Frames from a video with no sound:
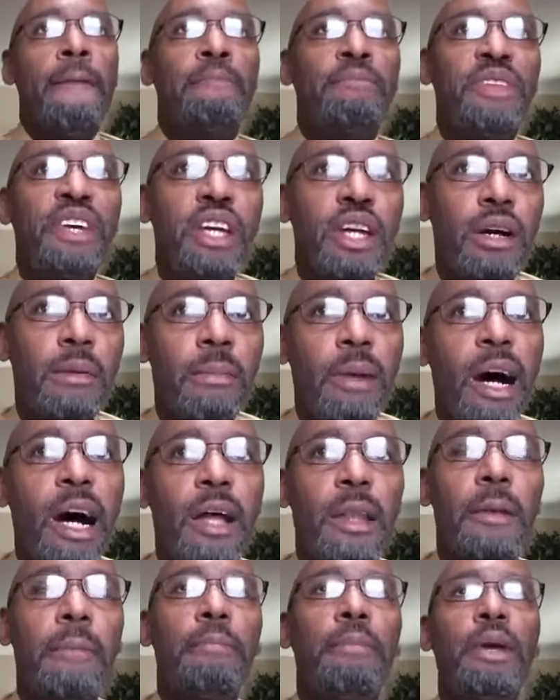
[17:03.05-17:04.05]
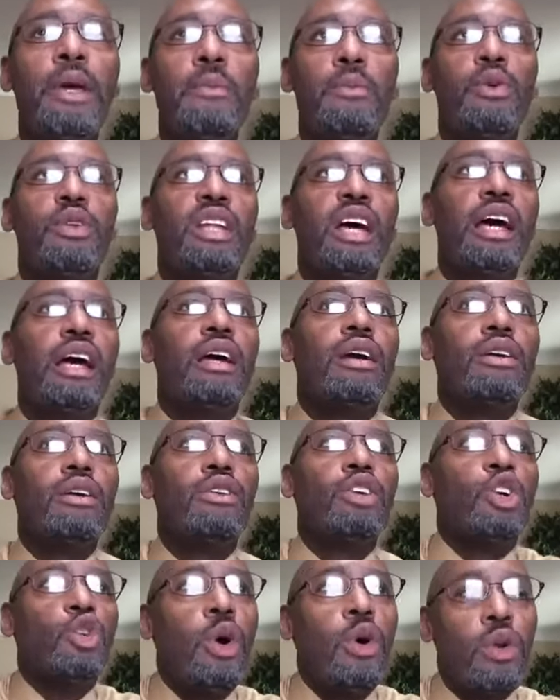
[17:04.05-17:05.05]
Think about the people that
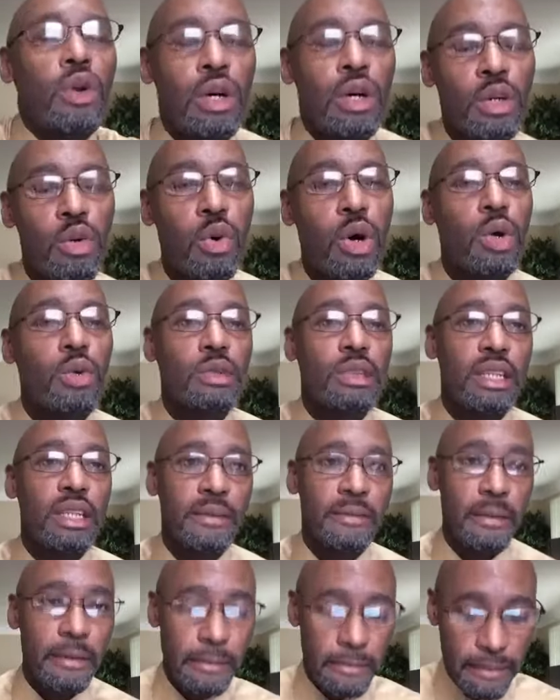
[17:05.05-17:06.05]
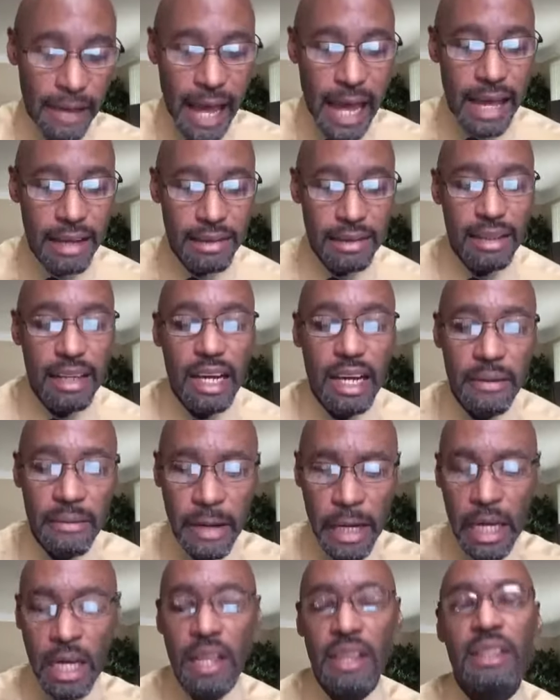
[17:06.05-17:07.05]
quote unquote live the fast life.
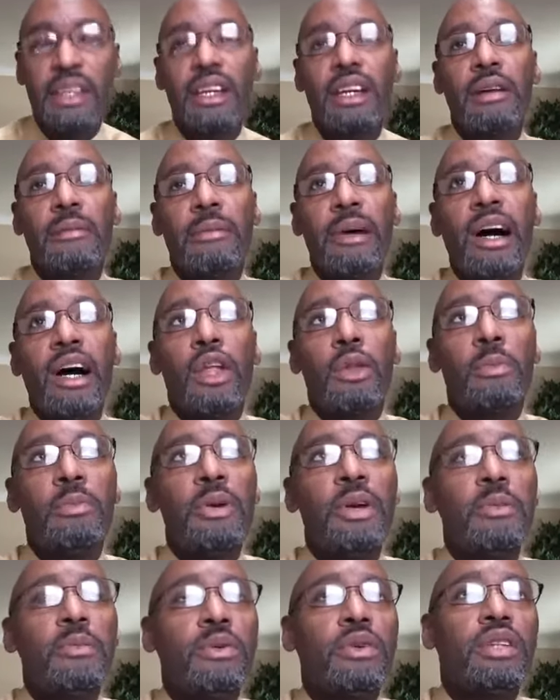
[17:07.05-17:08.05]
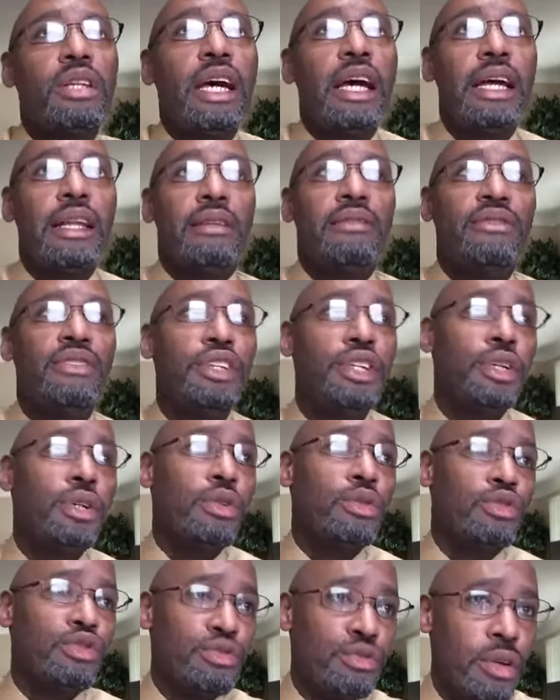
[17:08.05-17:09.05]
Think about people that
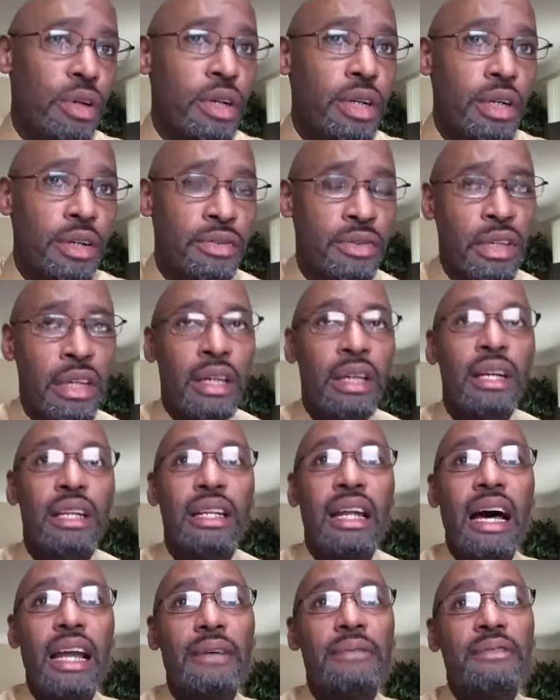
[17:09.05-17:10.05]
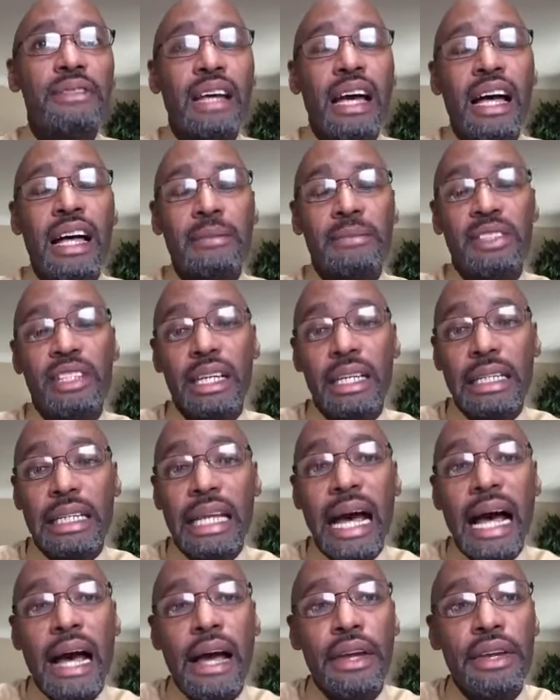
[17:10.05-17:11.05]
deal drugs. A lot of times they
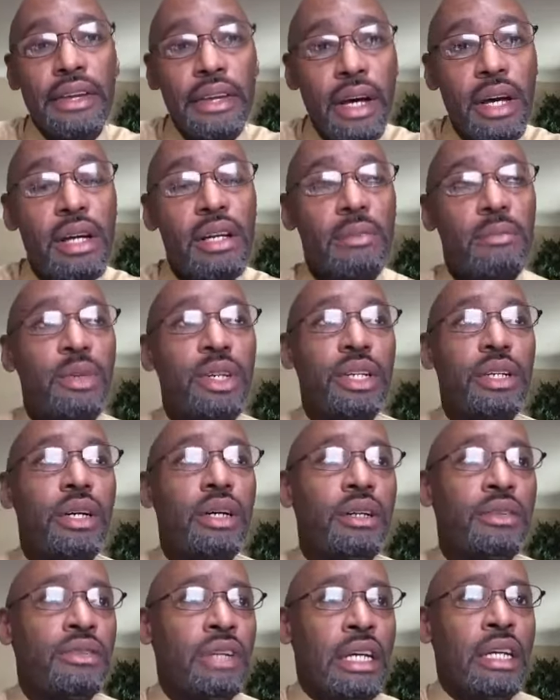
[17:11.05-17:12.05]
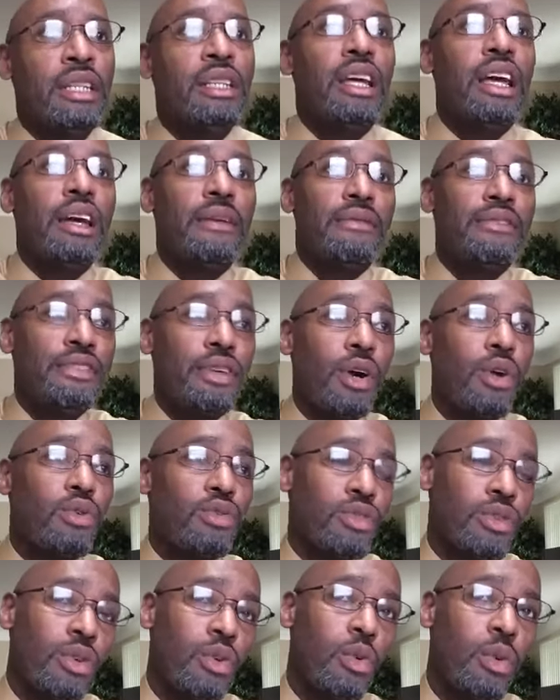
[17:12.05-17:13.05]
die young because they have
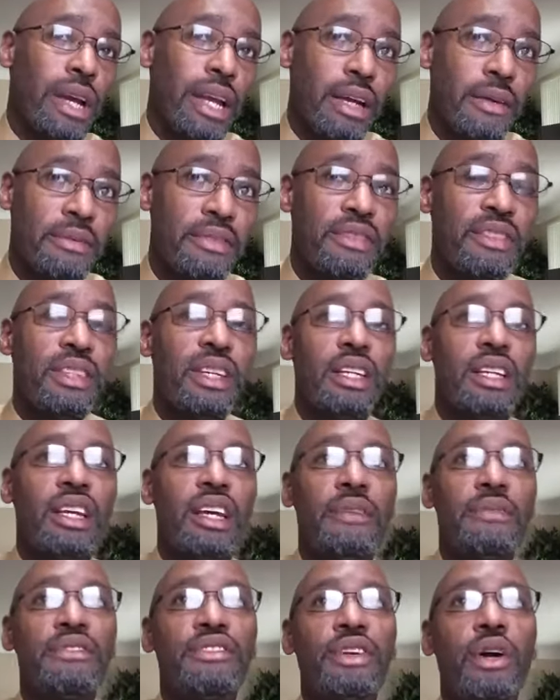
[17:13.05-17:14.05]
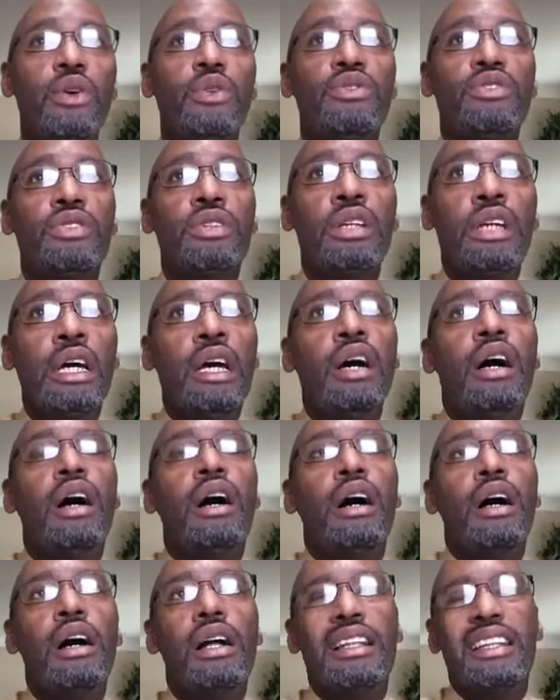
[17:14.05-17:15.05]
chosen the way of sin. They have chosen a,
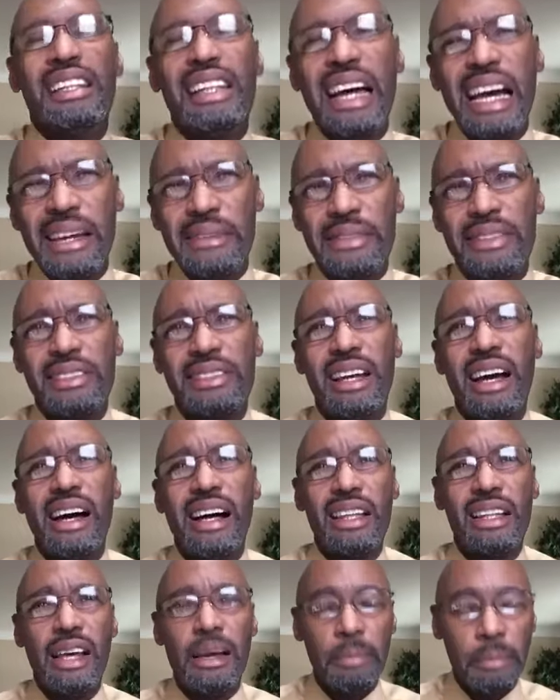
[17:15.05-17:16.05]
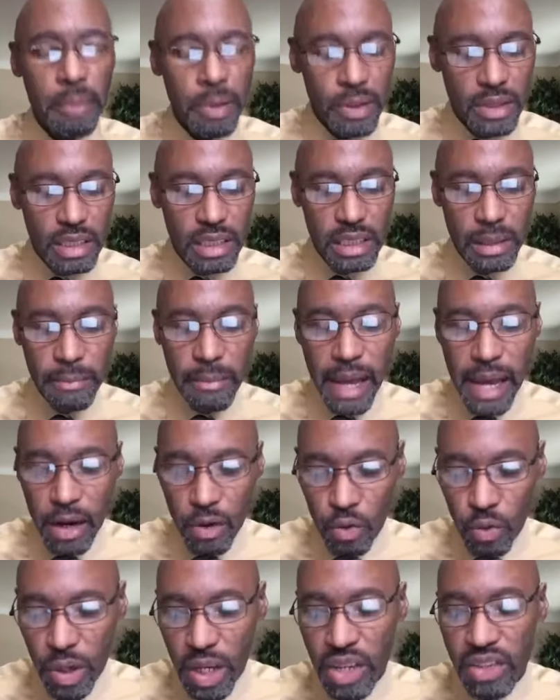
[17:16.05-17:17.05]
a, lifestyle that puts them
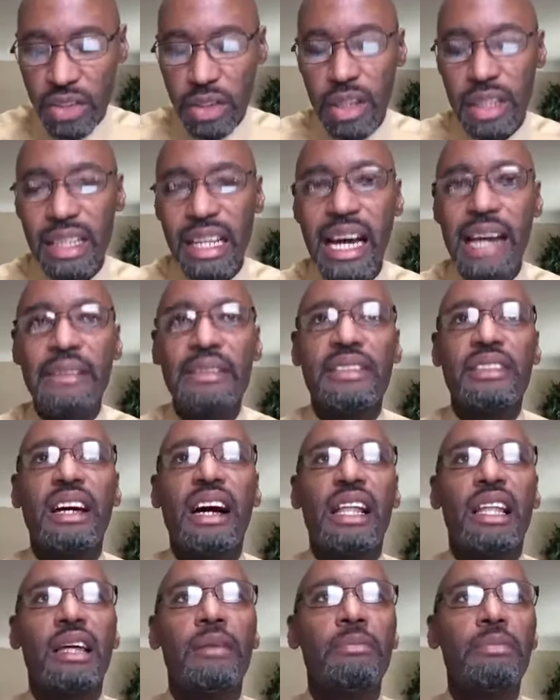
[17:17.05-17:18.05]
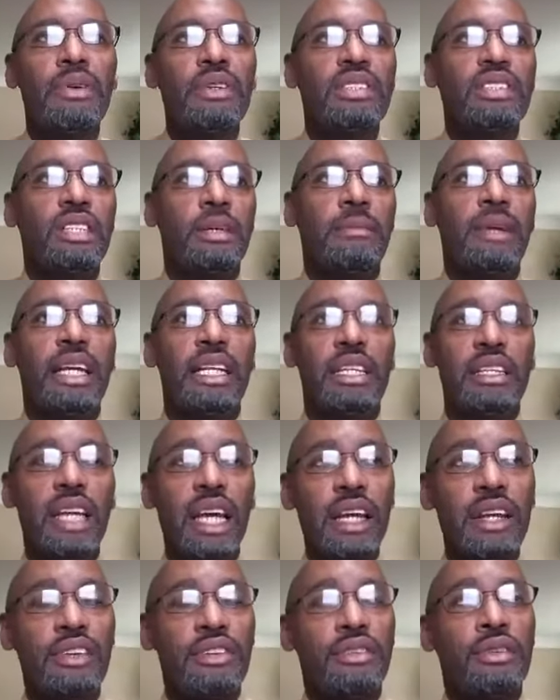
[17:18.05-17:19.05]
at risk, a lifestyle that puts them at
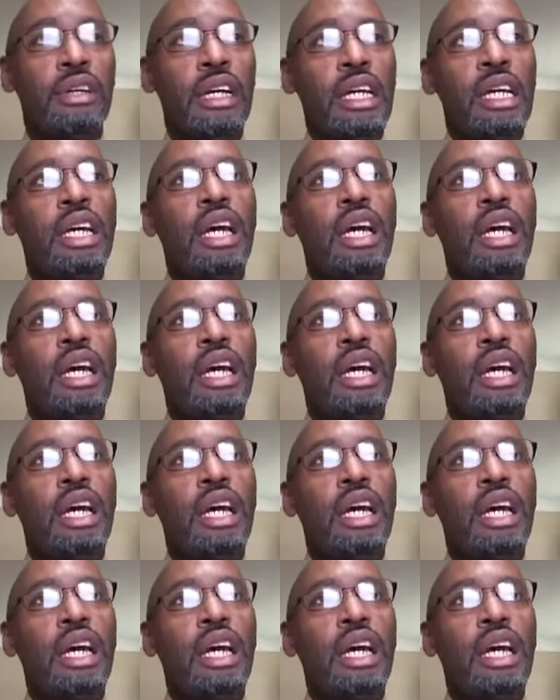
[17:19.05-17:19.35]
danger.